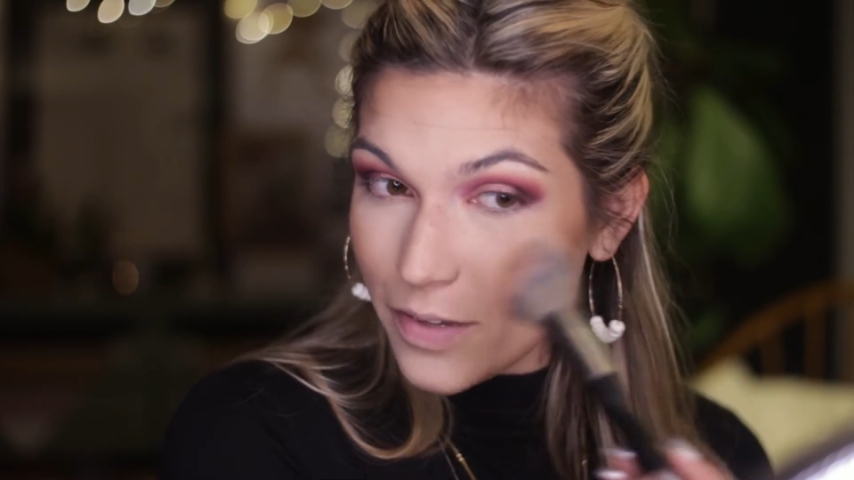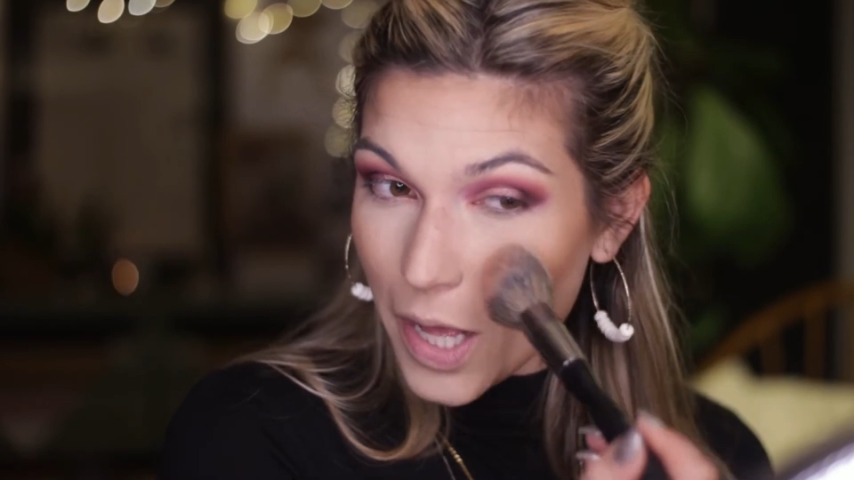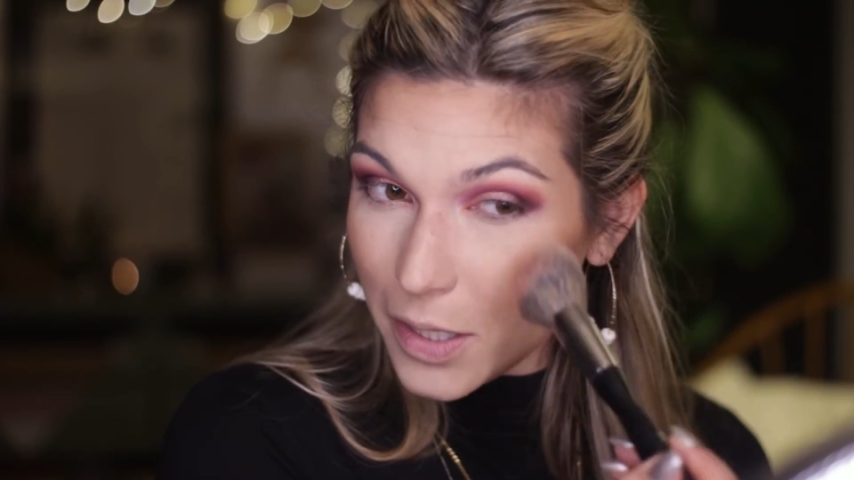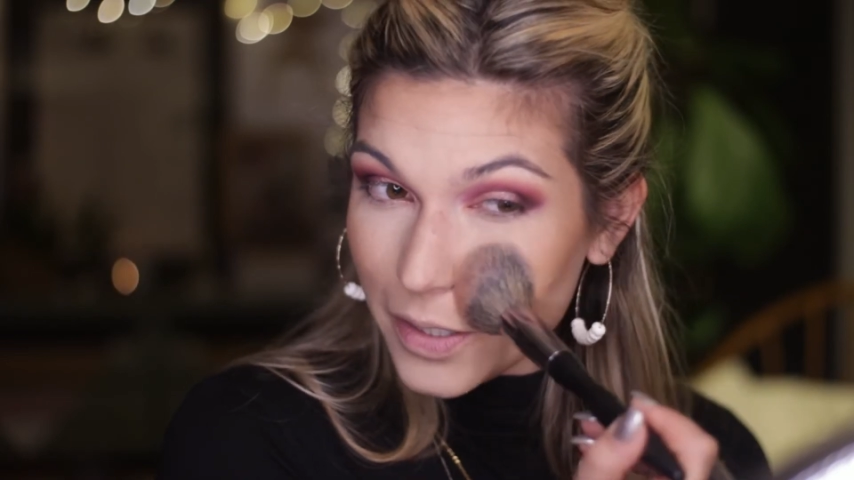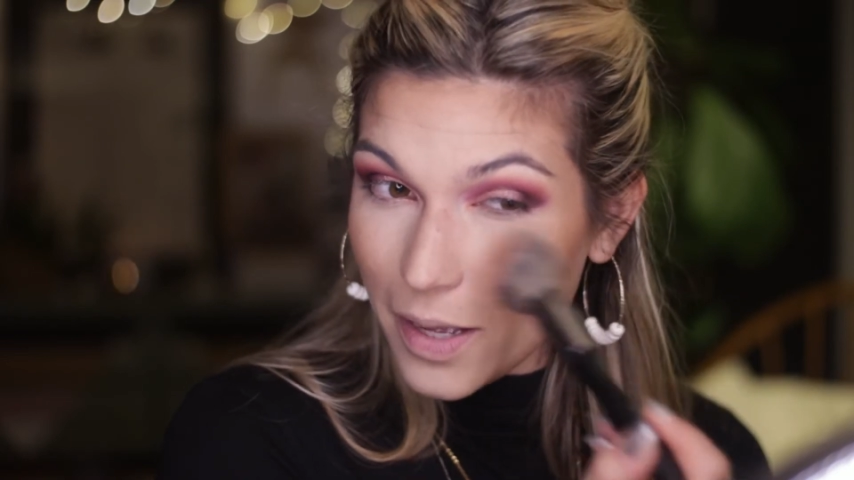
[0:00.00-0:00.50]

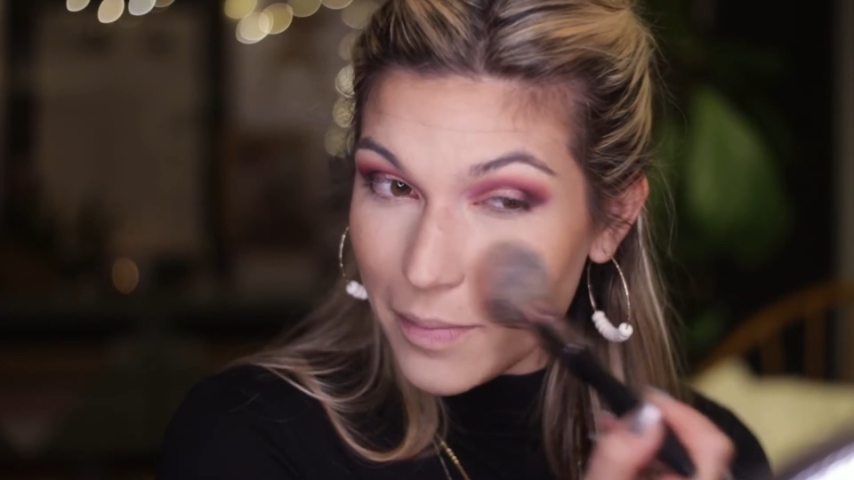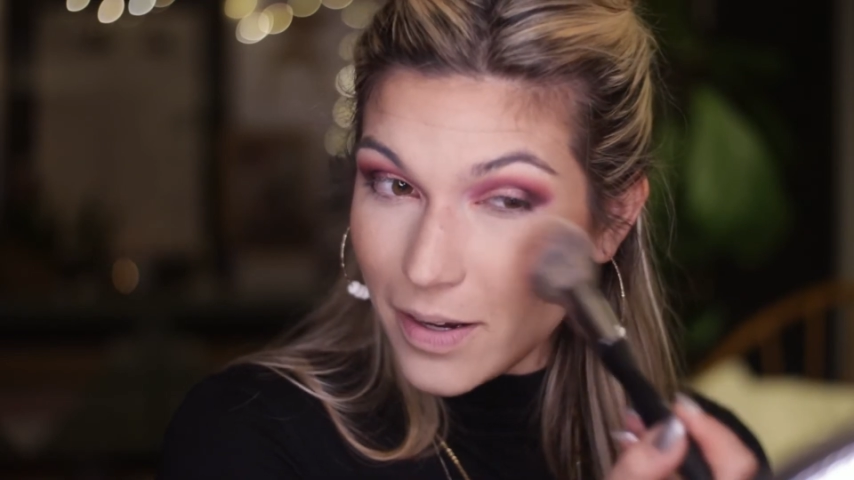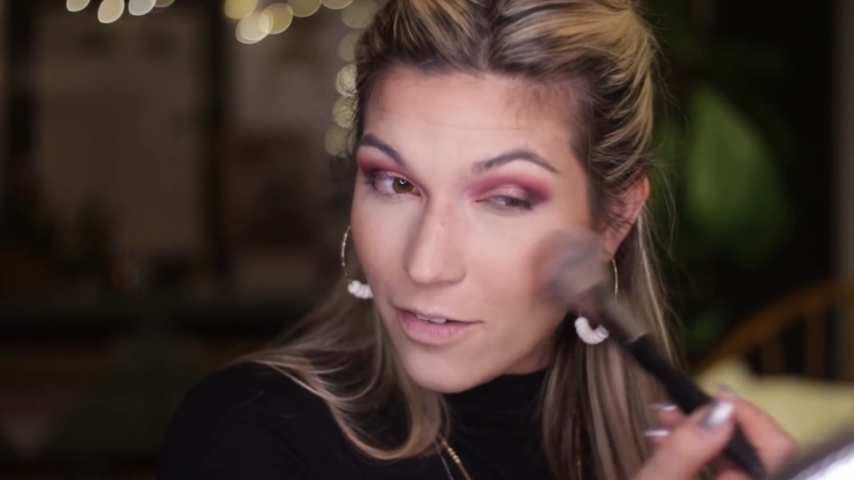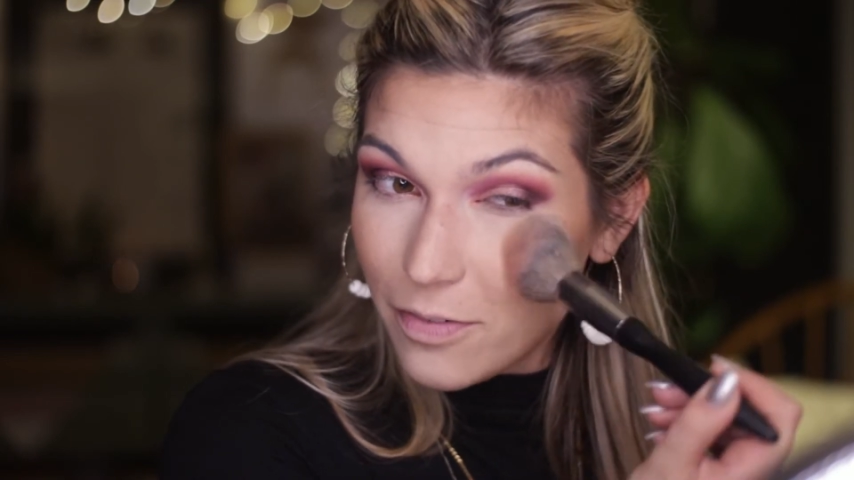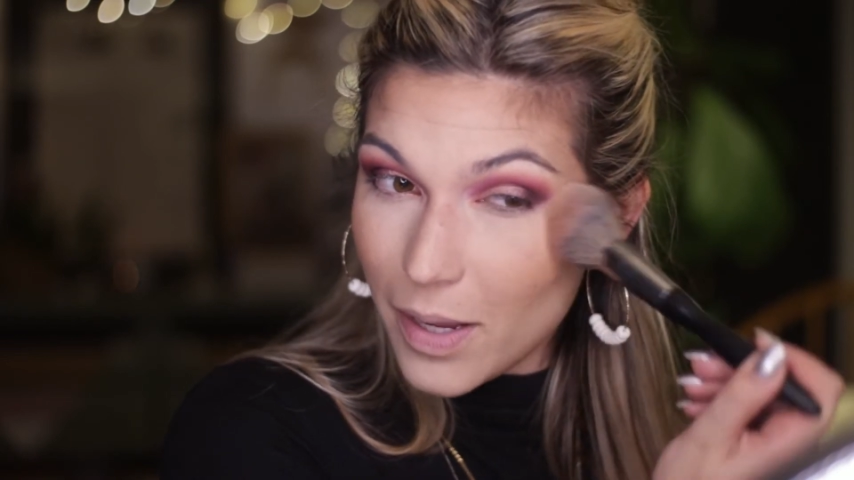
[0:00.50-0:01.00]
color coming
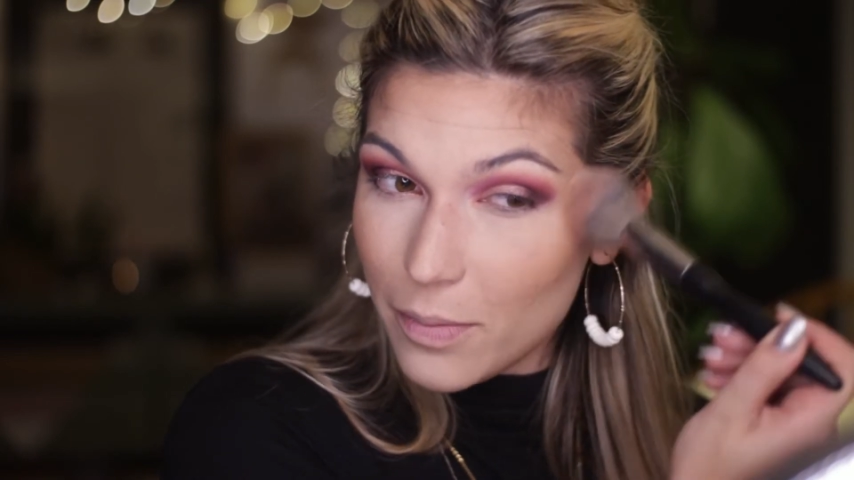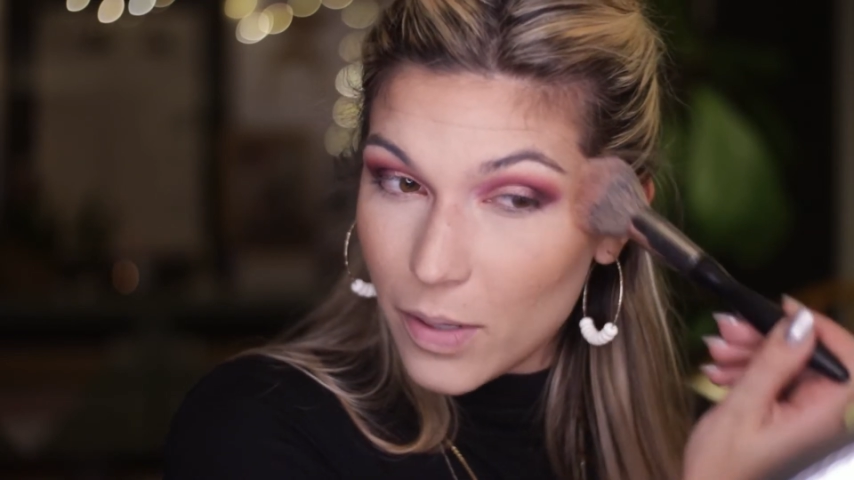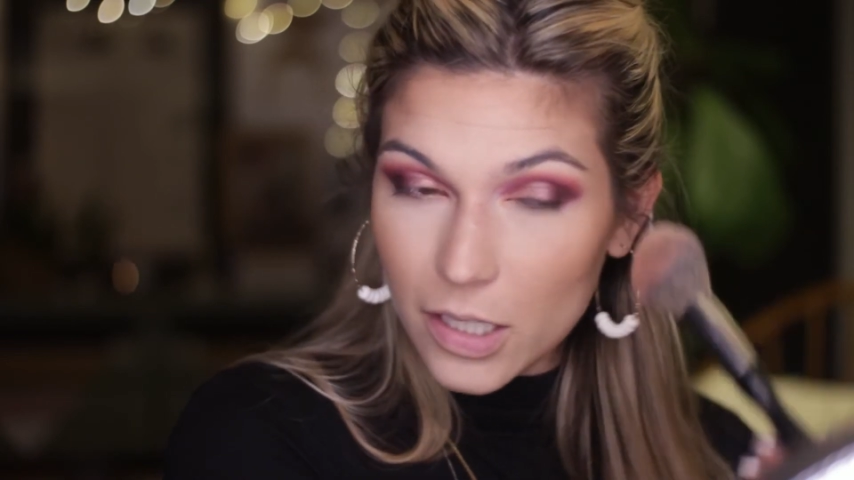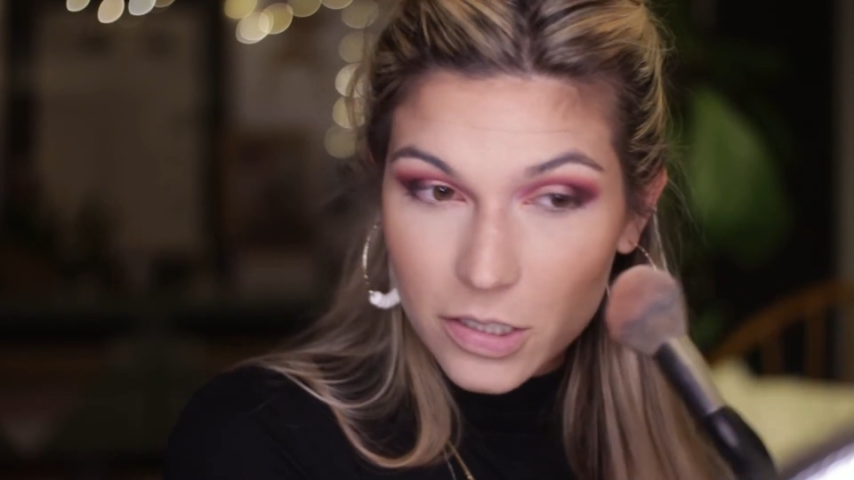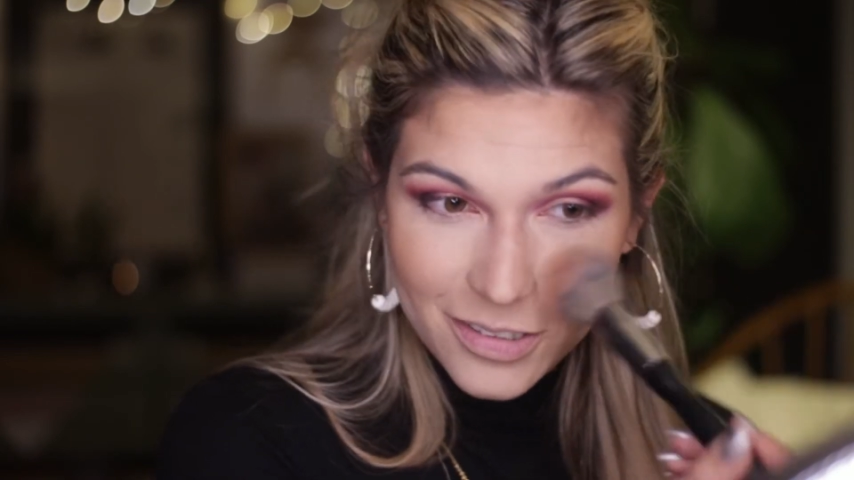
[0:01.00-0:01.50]
off my
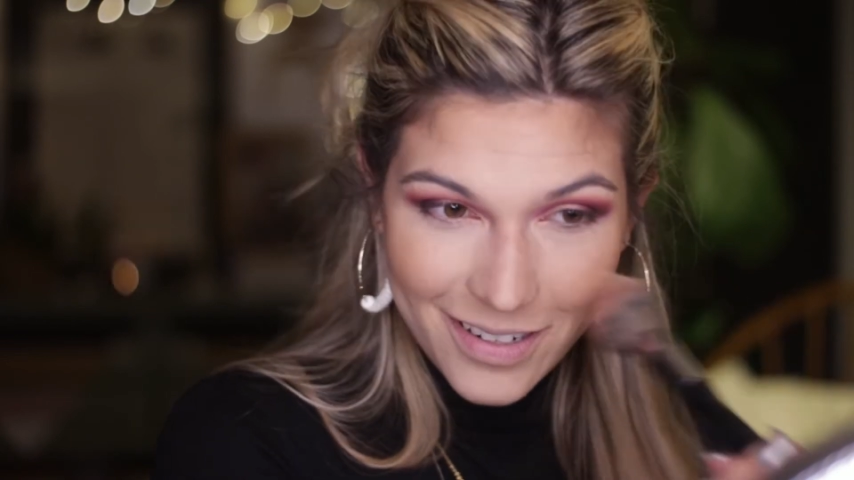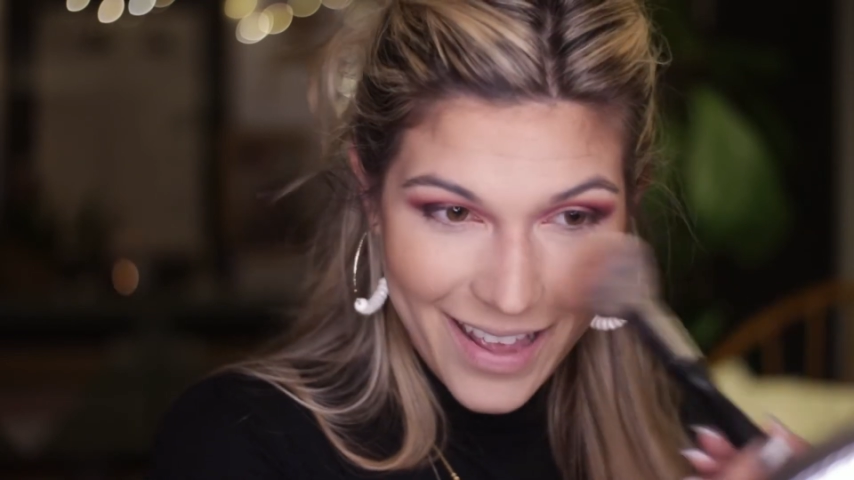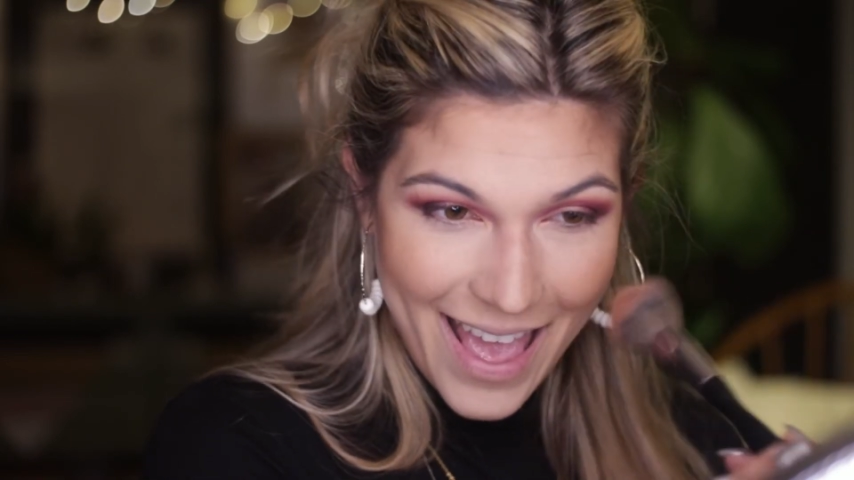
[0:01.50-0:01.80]
brush,